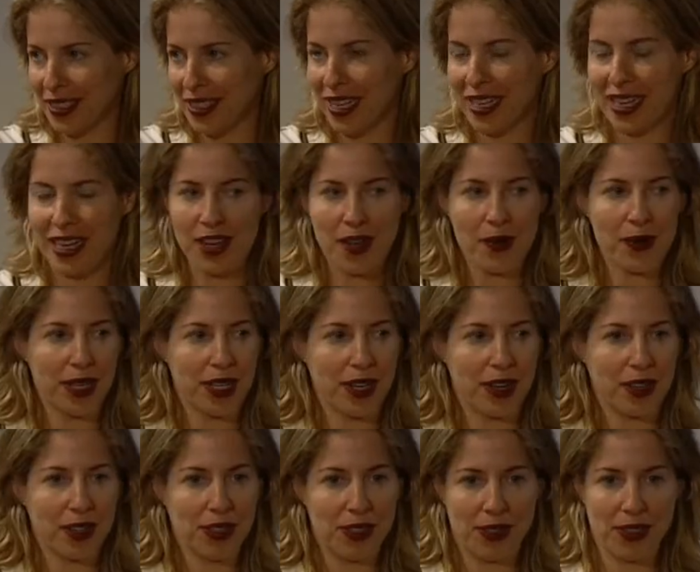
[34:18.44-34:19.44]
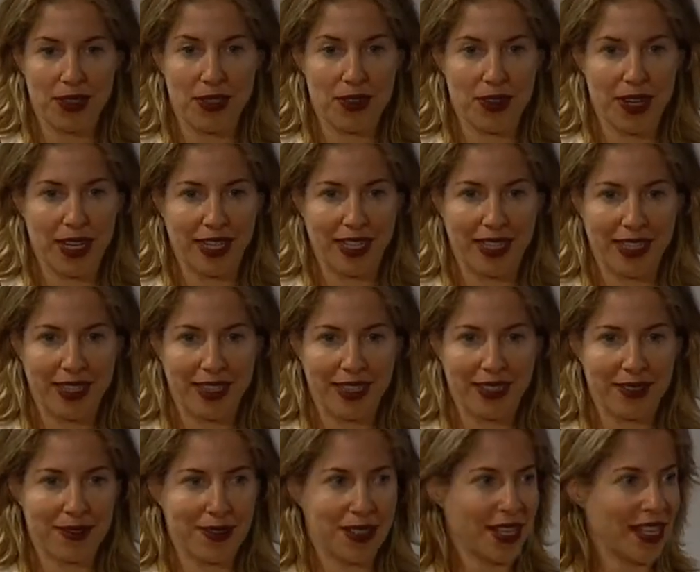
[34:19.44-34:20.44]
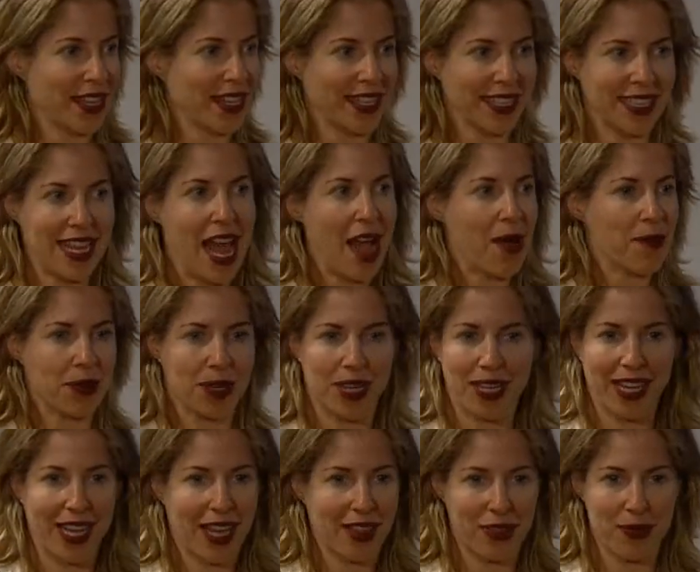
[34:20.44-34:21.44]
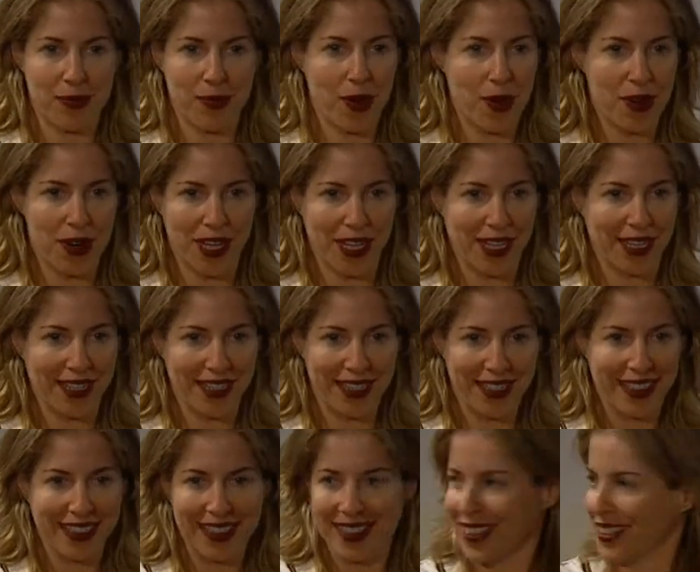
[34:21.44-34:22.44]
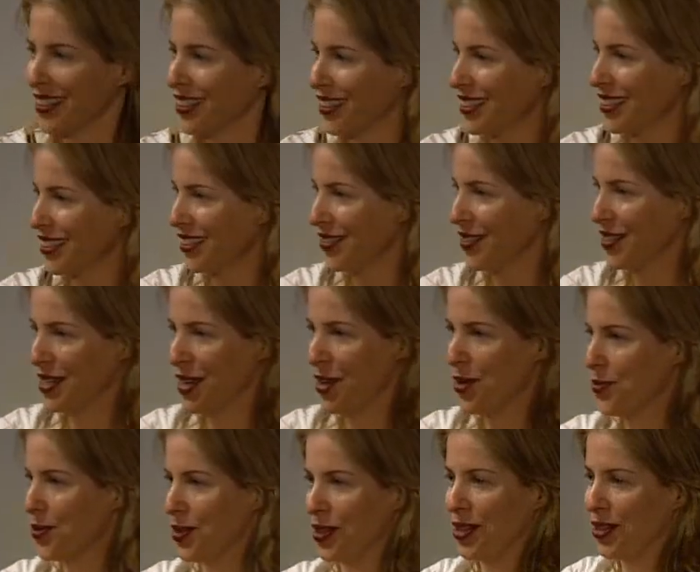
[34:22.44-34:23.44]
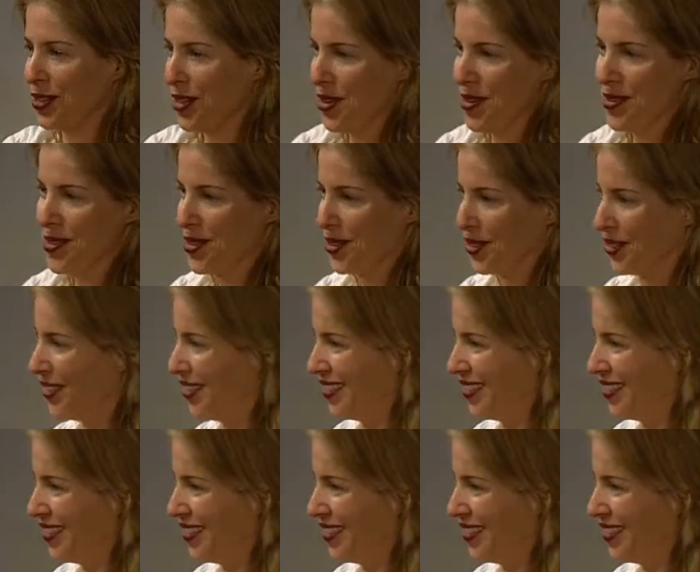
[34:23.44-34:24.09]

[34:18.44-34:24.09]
And I know we could all use a drink, which I think is happening at the party, which I hope you'll all go to.